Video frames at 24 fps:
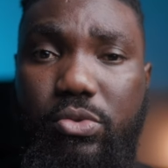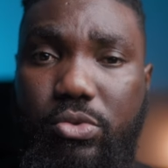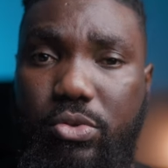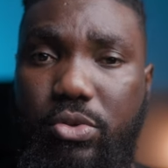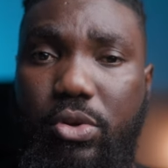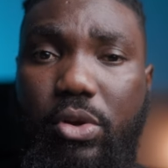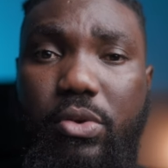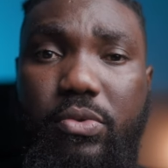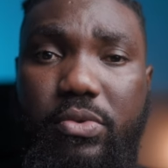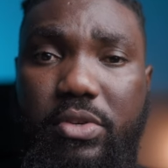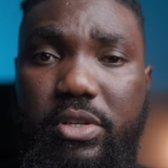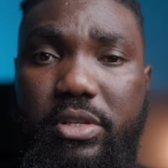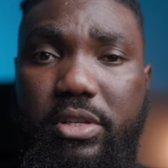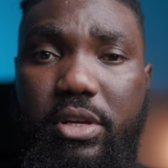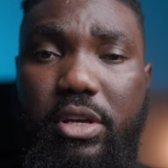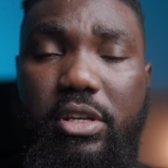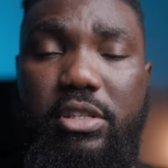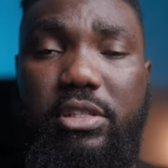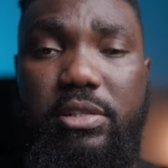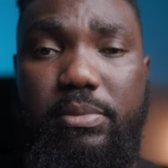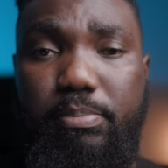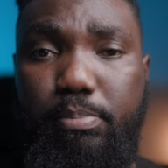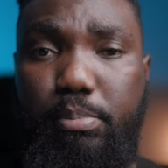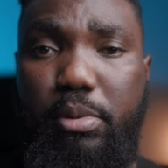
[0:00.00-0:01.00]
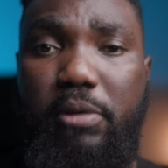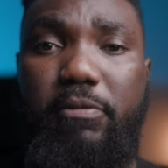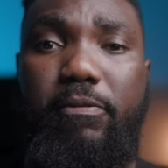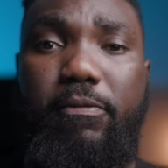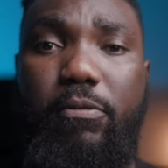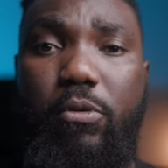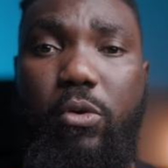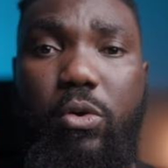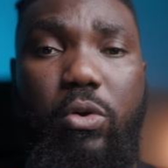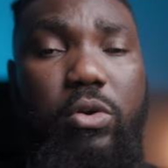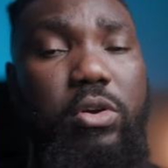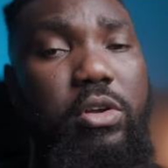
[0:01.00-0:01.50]
Do your research
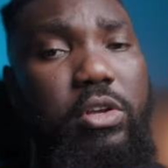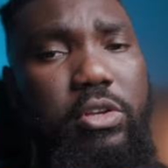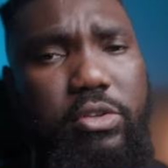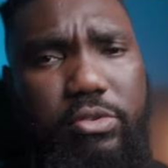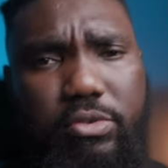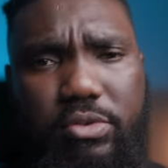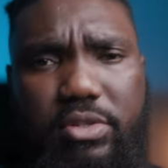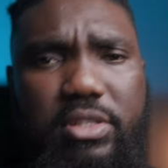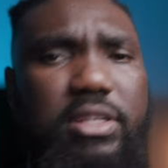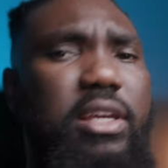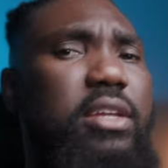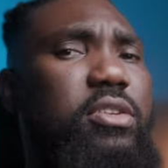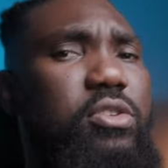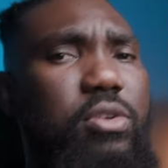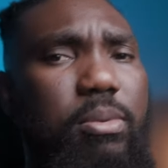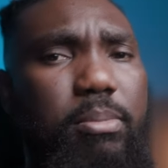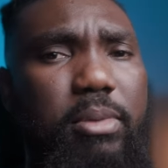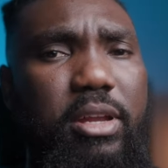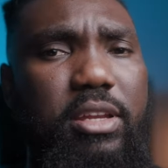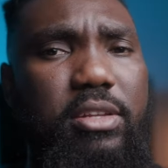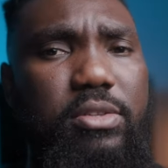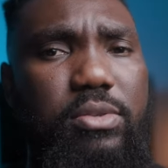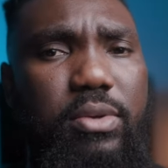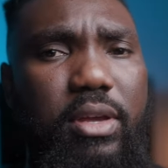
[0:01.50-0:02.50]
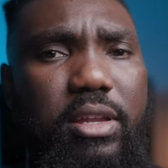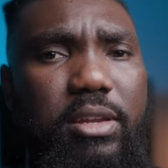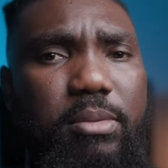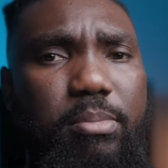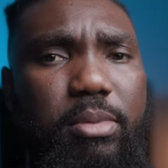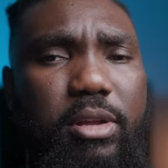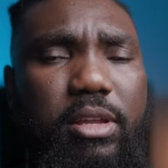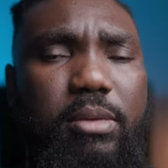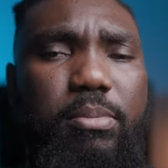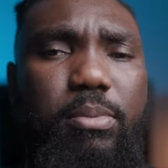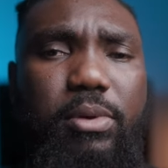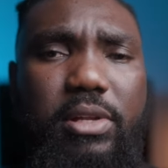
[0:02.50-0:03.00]
before you send your money to
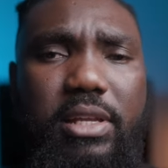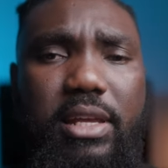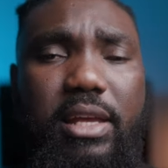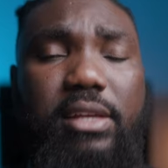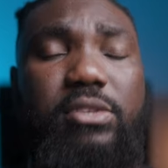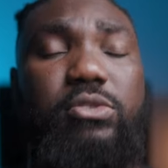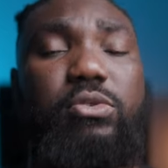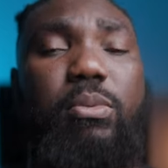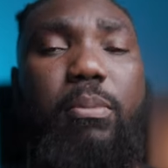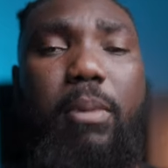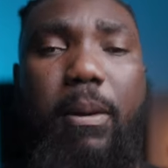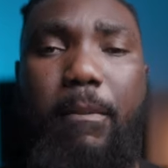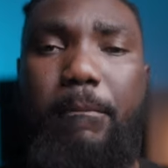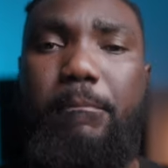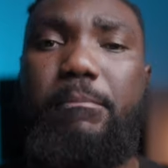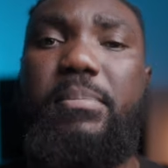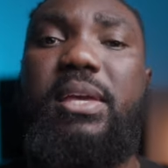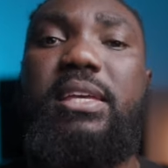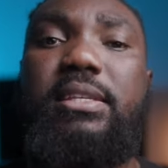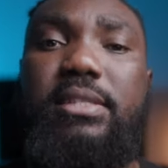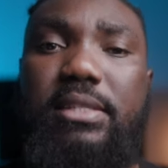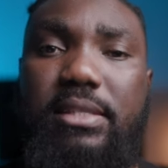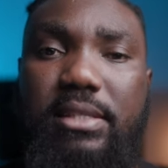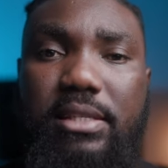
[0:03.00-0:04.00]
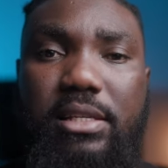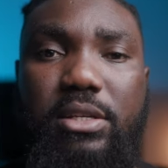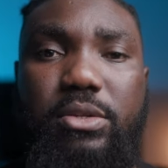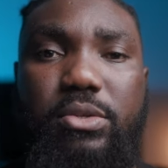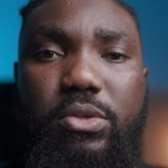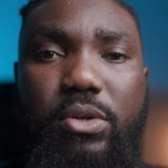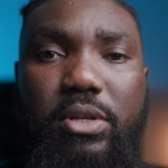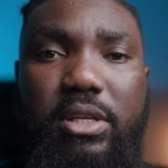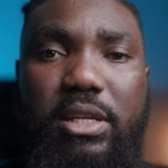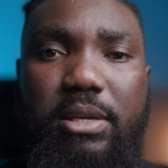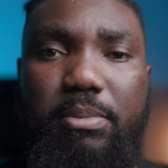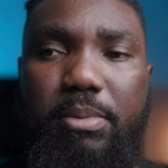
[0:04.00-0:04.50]
anybody. But there are some amazing deals
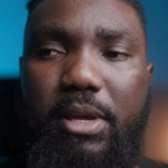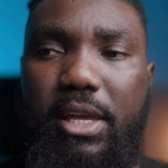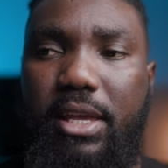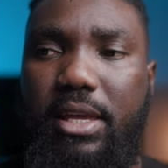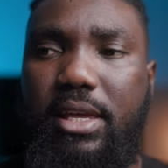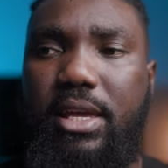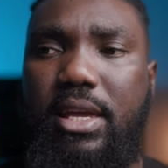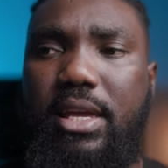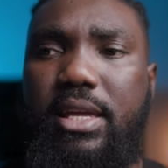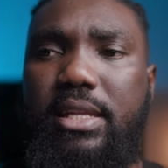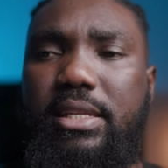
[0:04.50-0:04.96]
on eBay.